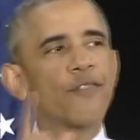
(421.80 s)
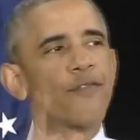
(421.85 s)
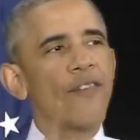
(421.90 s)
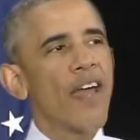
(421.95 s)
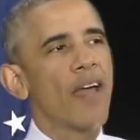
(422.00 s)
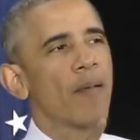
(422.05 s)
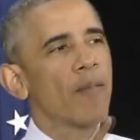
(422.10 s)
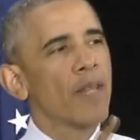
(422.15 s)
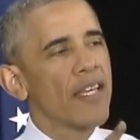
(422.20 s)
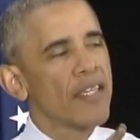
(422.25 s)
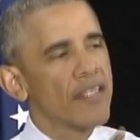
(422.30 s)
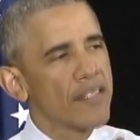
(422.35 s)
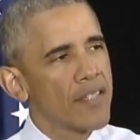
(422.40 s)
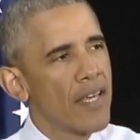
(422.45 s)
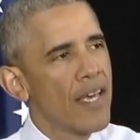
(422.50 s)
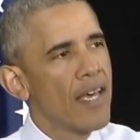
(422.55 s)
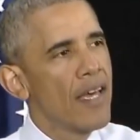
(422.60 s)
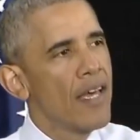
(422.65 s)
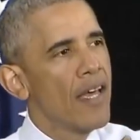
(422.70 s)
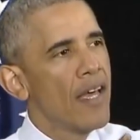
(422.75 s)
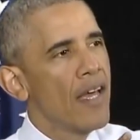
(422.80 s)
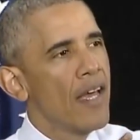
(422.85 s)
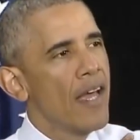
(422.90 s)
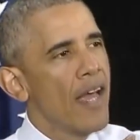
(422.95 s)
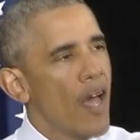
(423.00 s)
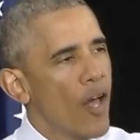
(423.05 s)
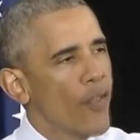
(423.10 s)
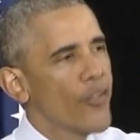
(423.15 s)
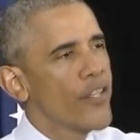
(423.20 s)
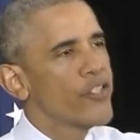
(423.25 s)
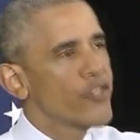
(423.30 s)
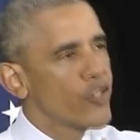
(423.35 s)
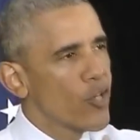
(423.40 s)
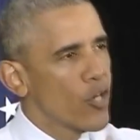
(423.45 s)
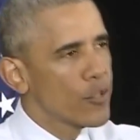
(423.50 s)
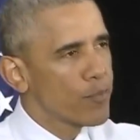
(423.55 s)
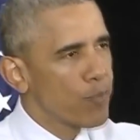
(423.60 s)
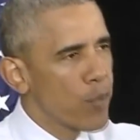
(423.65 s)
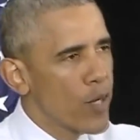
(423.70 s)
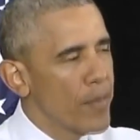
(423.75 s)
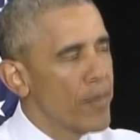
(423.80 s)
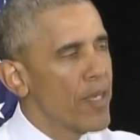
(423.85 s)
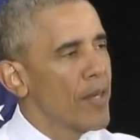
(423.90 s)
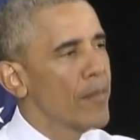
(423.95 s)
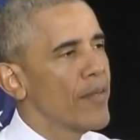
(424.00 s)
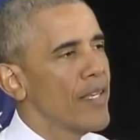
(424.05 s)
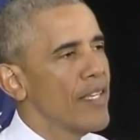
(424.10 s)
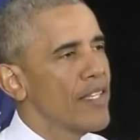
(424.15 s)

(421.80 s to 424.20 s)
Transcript: family's health insurance premium